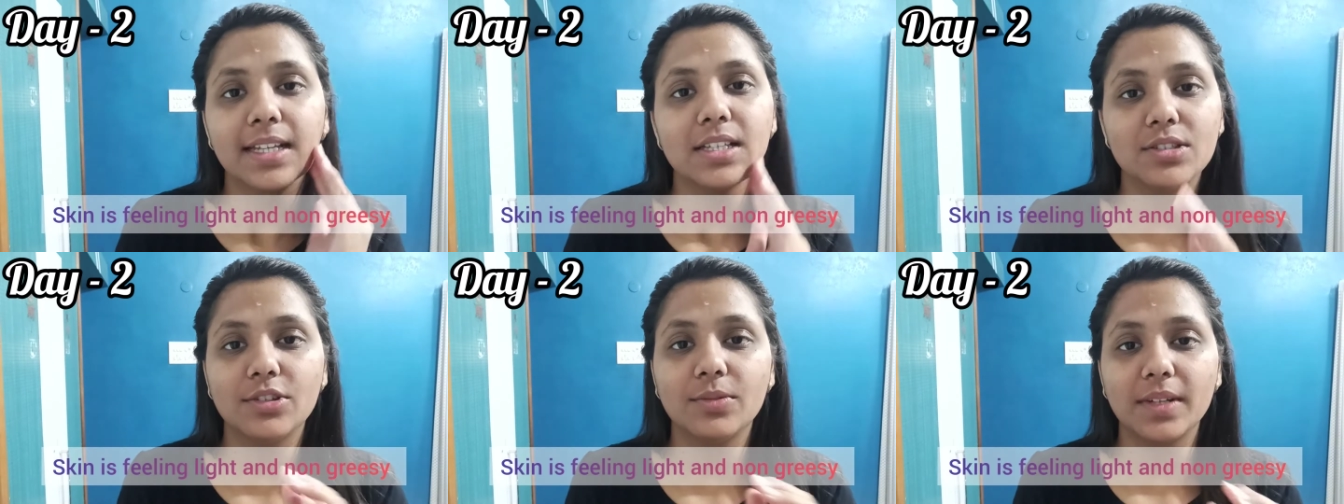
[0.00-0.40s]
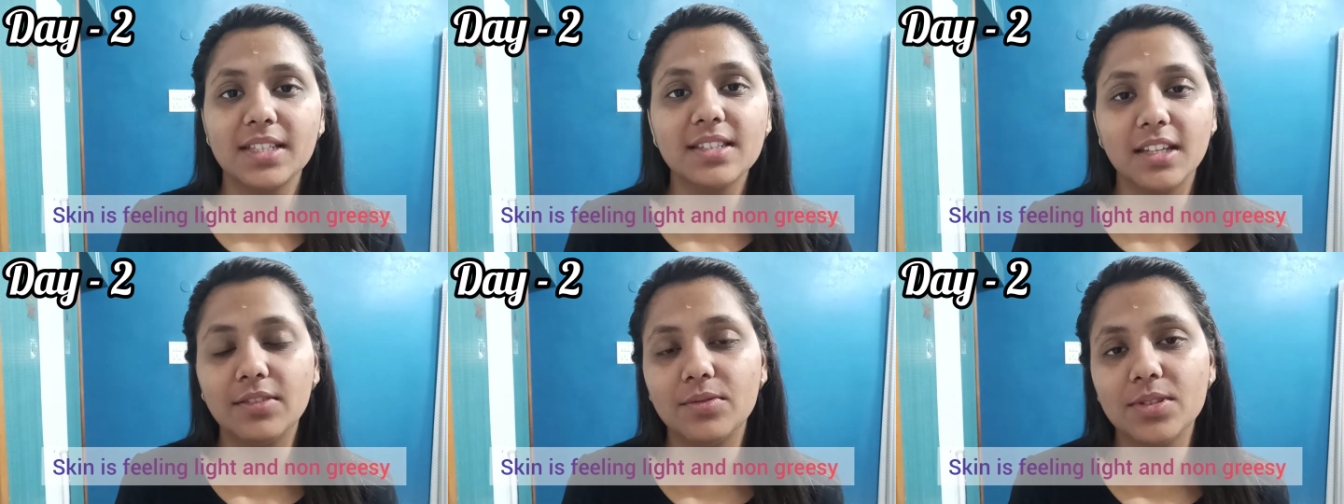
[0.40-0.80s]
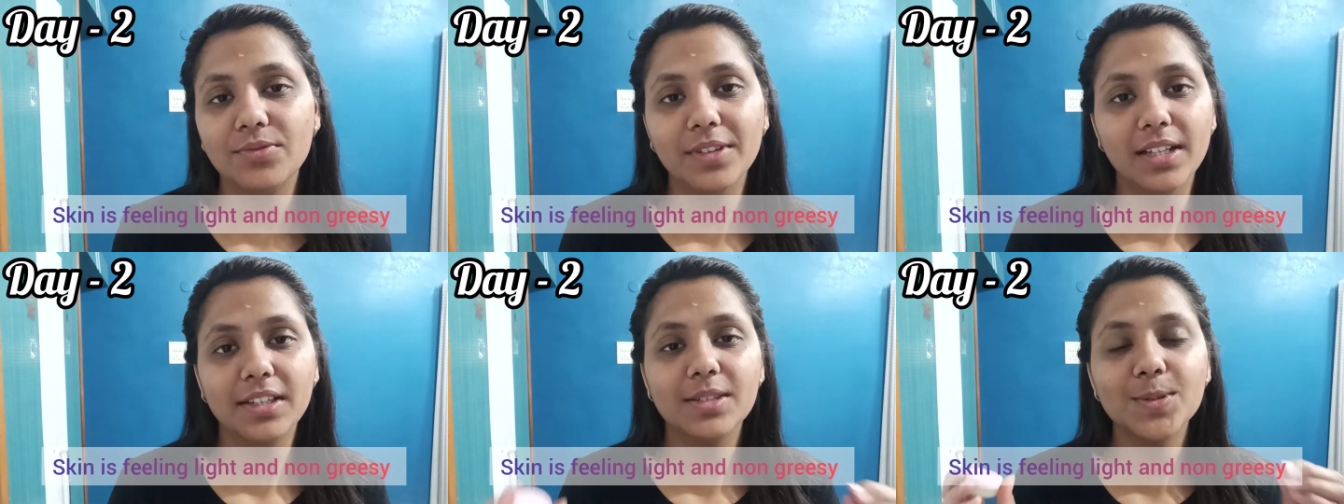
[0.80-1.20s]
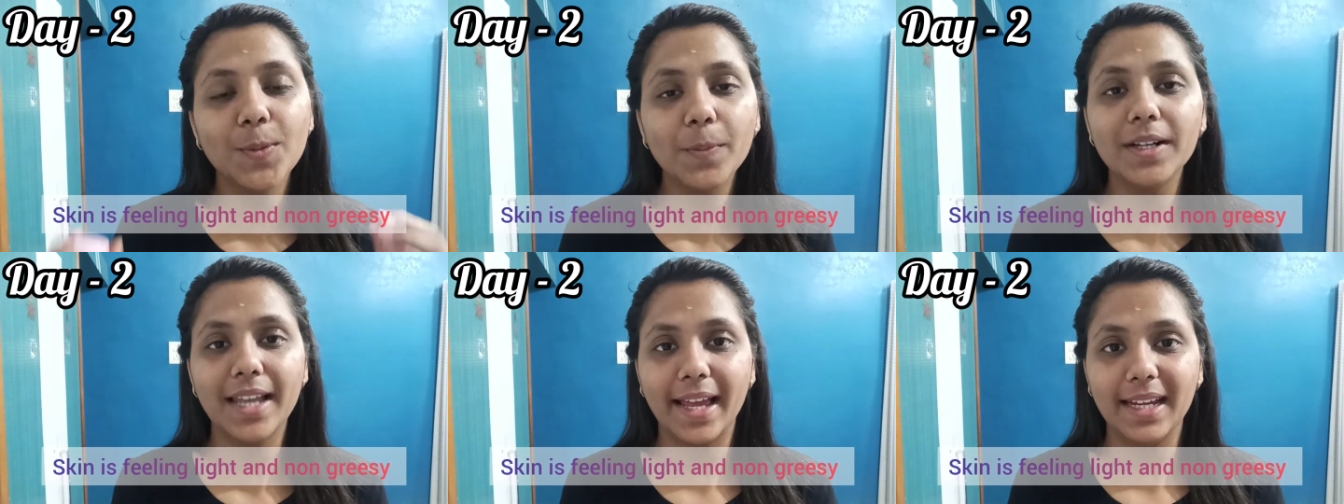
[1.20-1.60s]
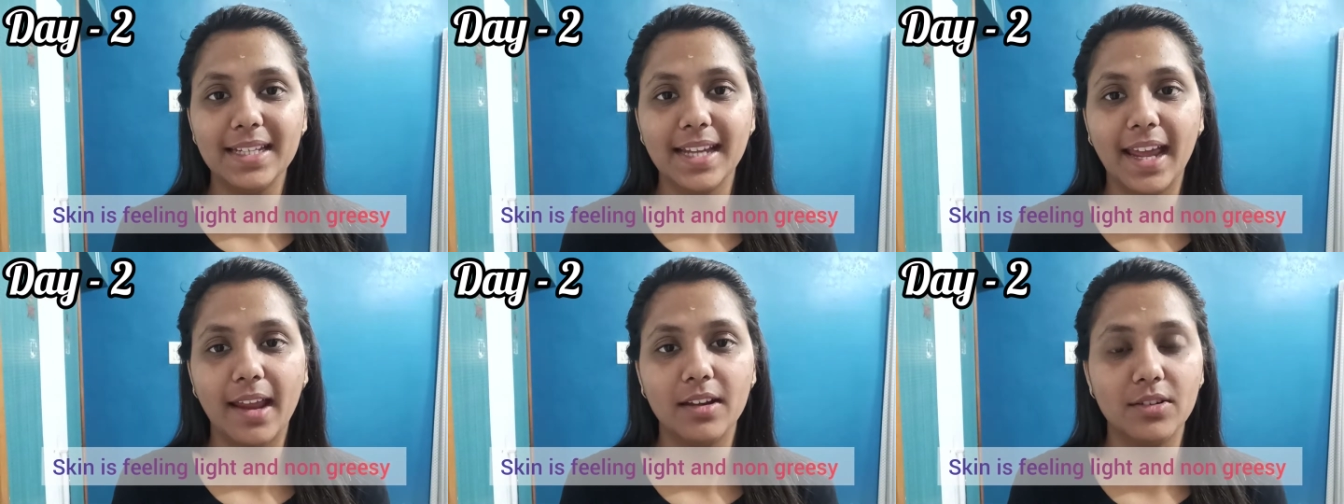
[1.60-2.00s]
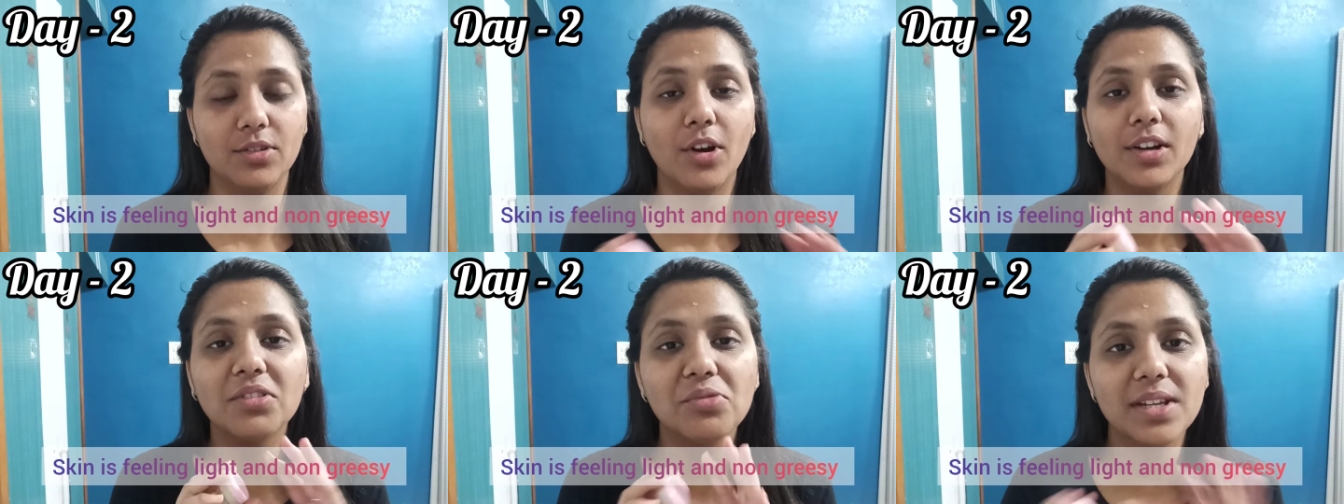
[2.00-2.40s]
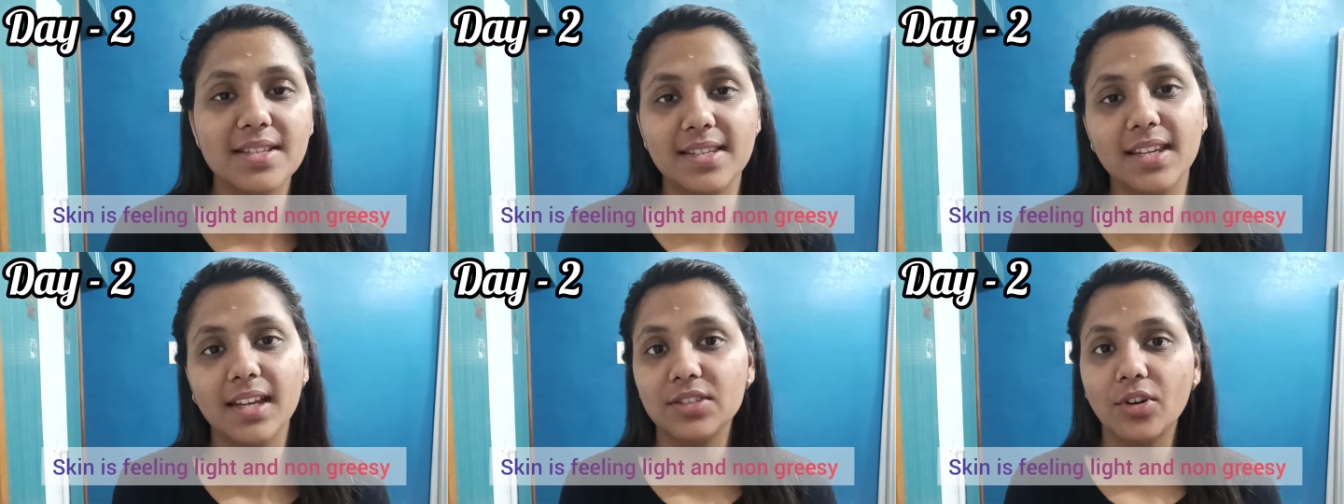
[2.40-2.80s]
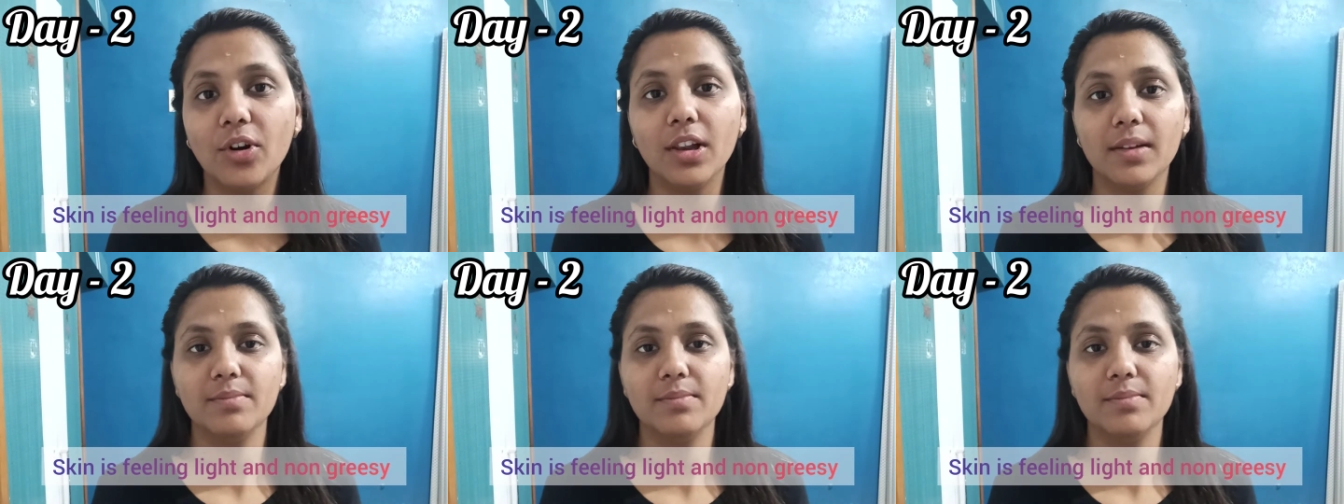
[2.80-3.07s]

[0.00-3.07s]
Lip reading: so my skin was feeling super light and non-greasy at all.